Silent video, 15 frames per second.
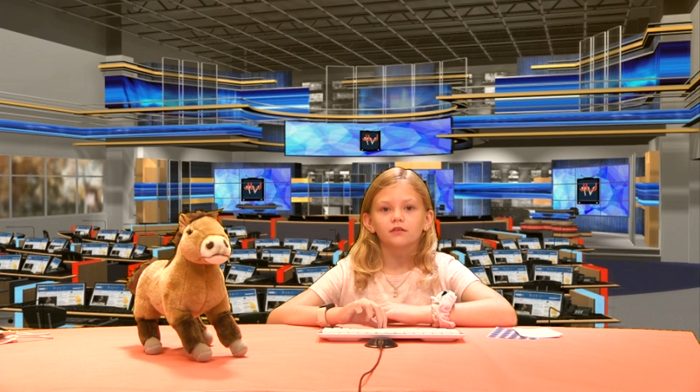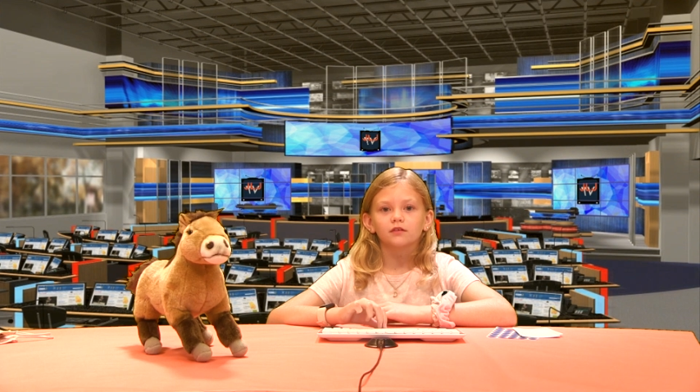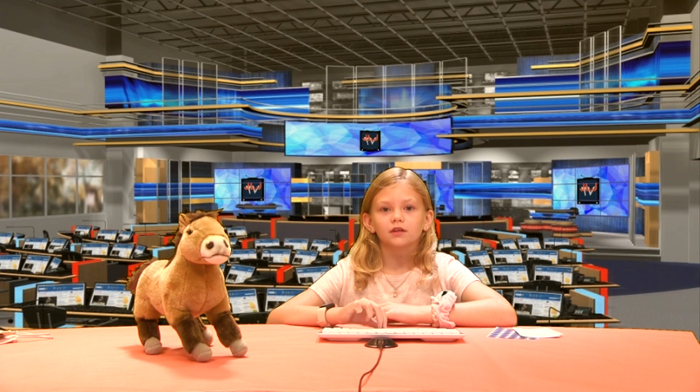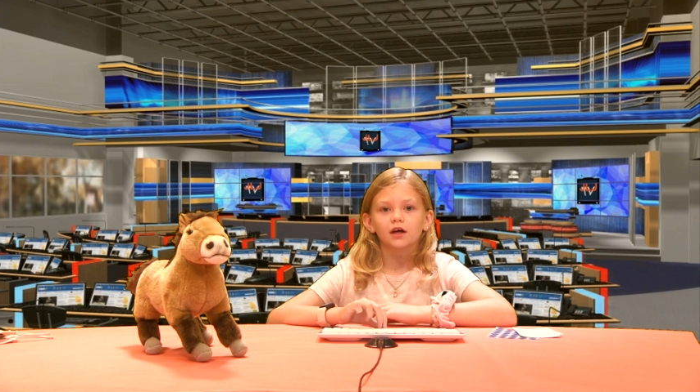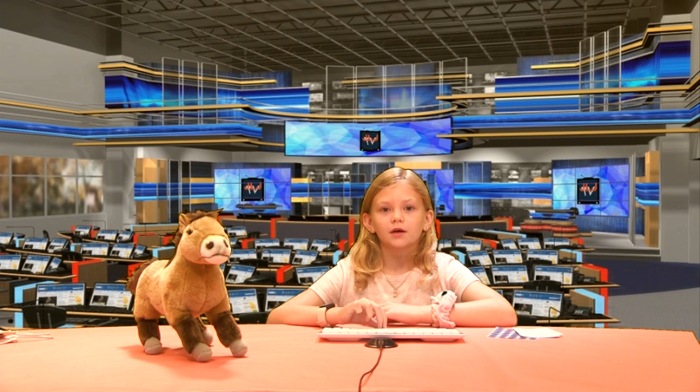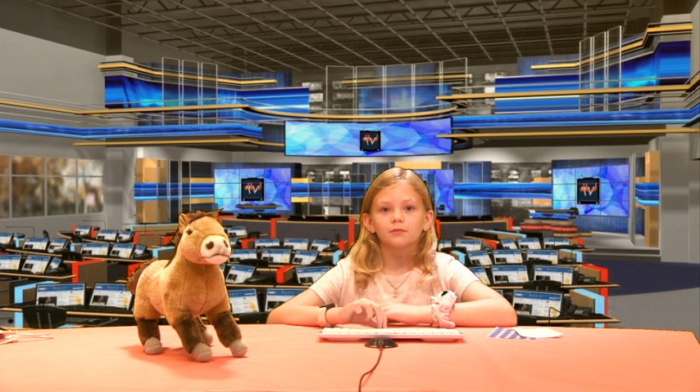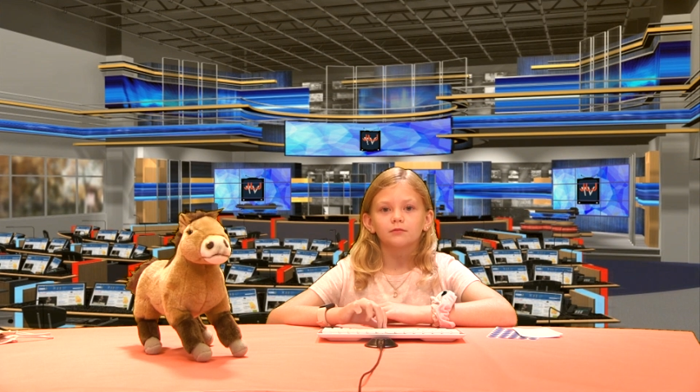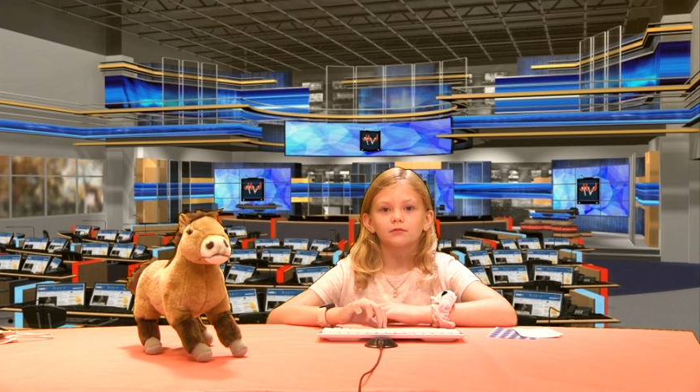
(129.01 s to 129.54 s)

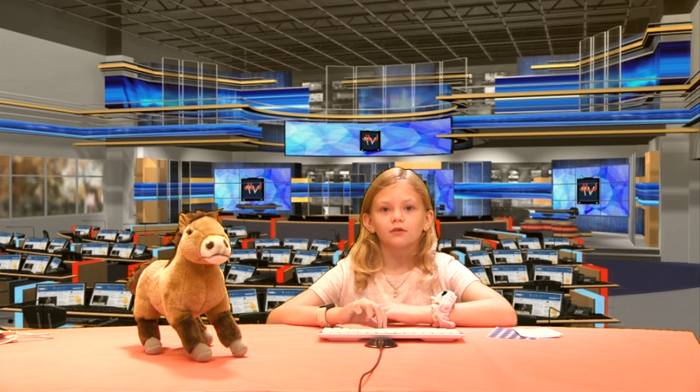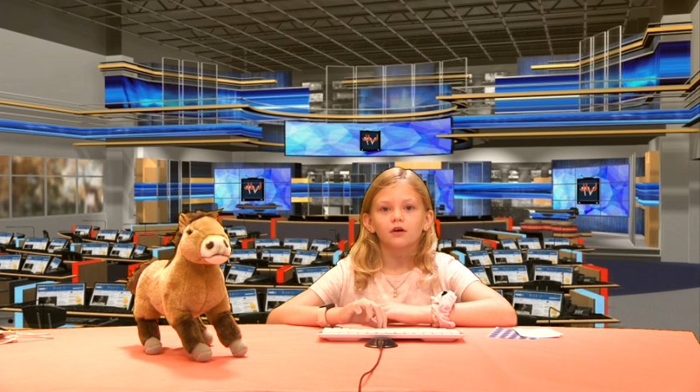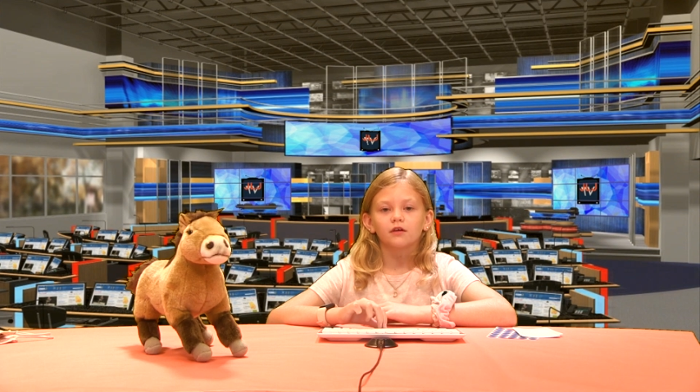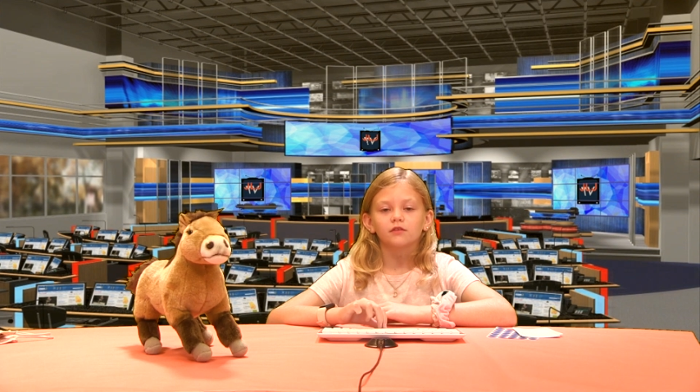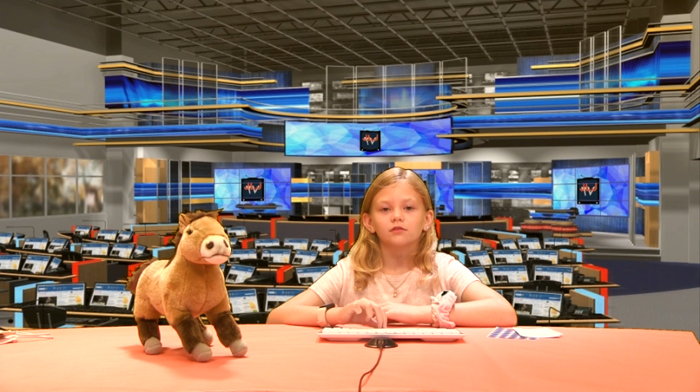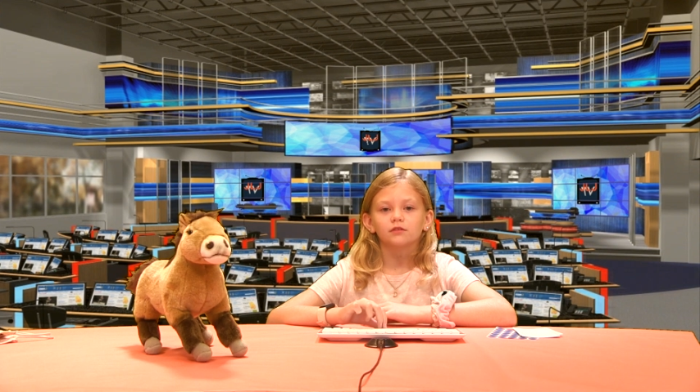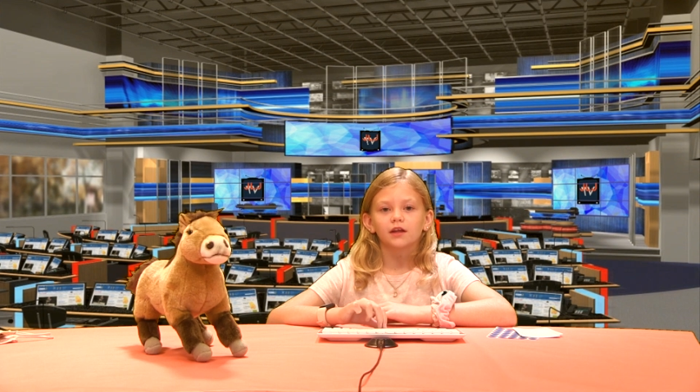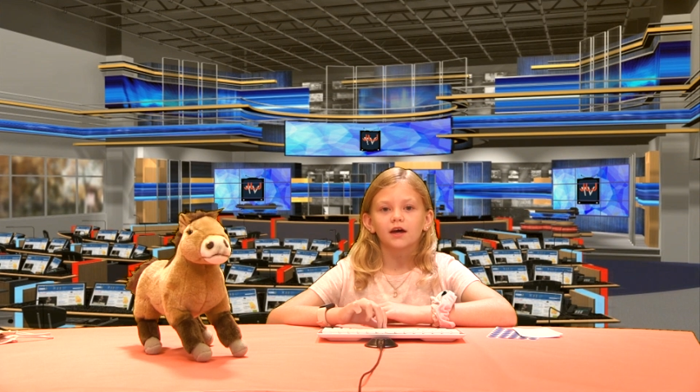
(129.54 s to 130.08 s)
li- on
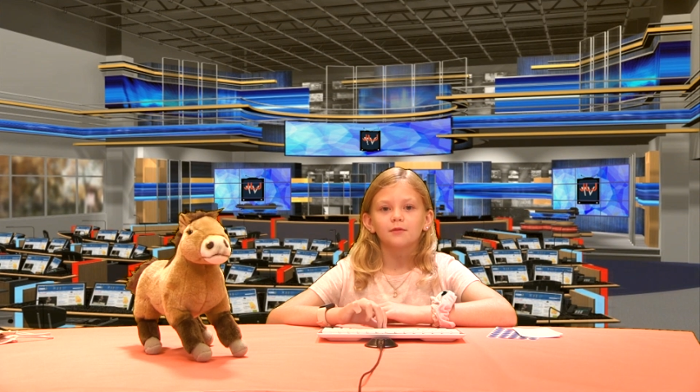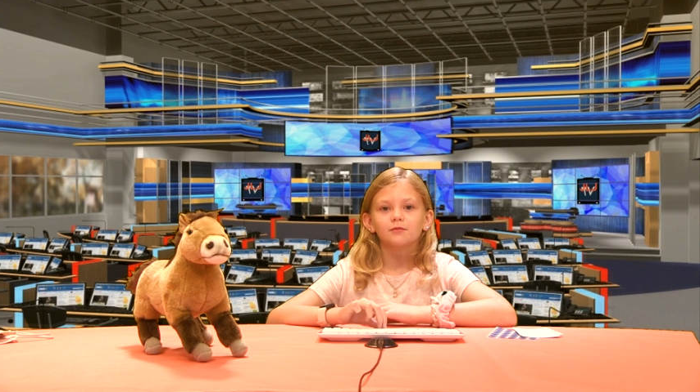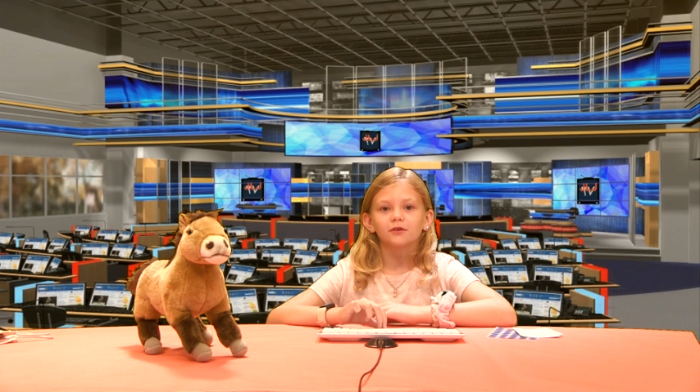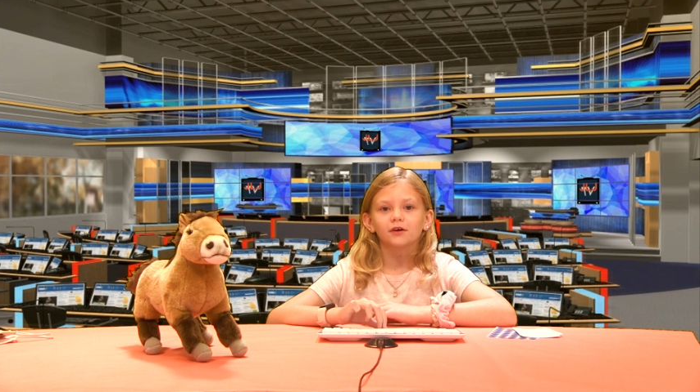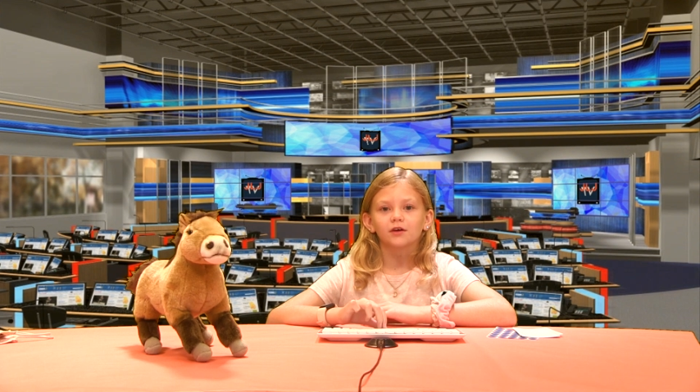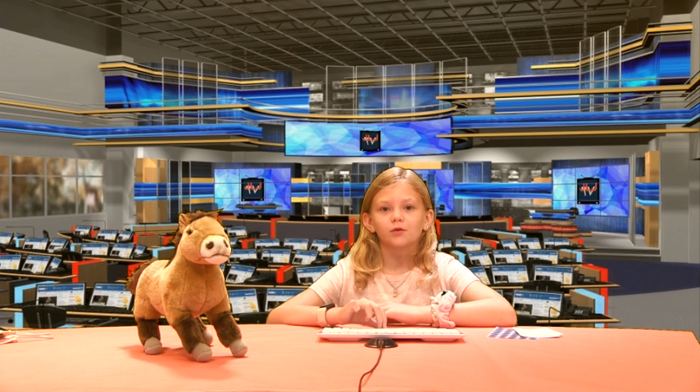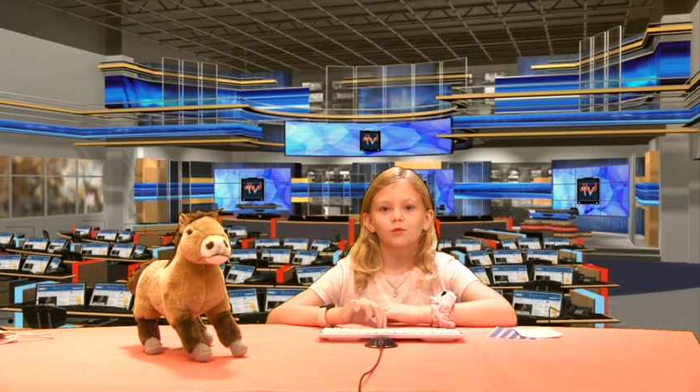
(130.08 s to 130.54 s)
the library